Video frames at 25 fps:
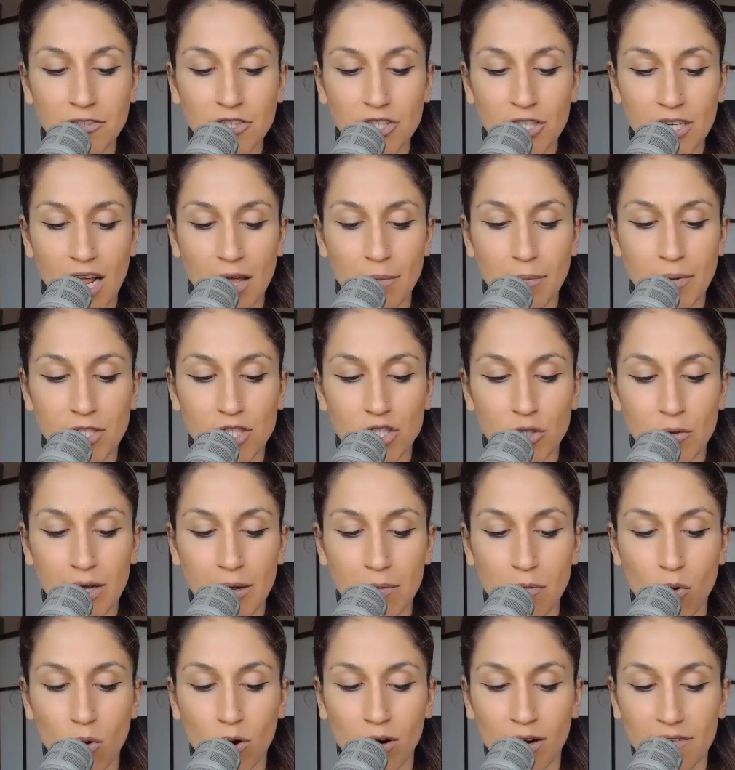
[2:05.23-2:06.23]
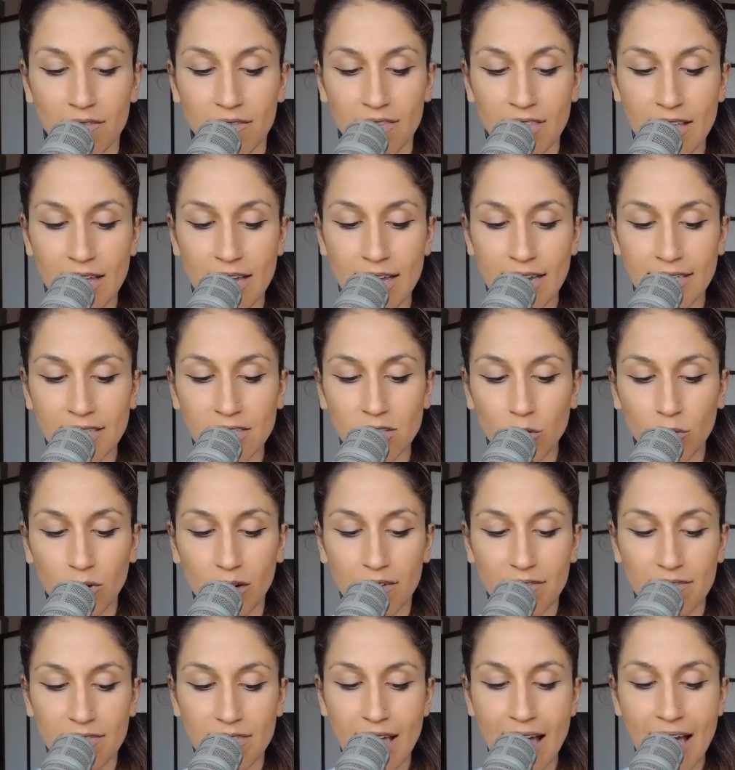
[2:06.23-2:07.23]
Should I be doing more of this or
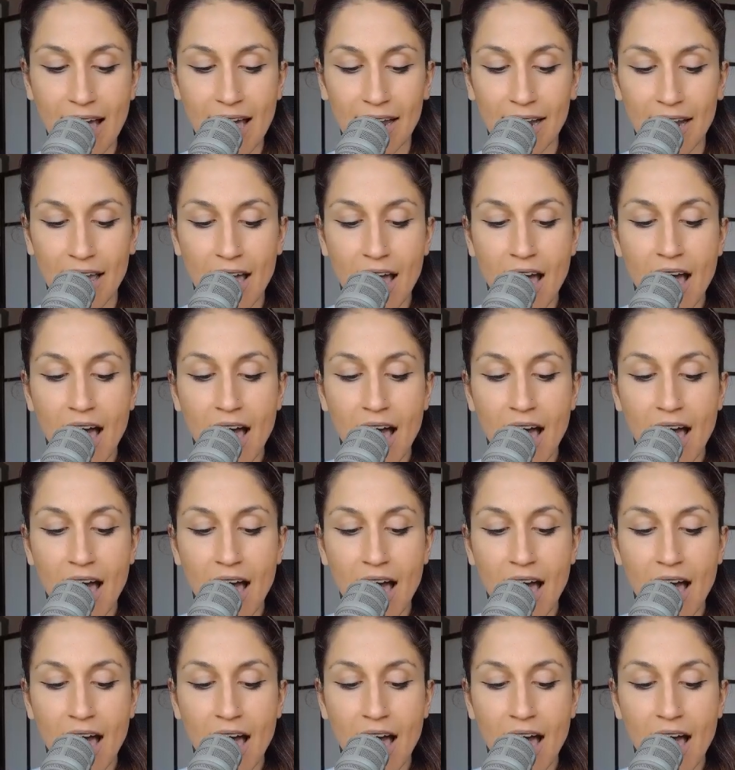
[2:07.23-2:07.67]
of that?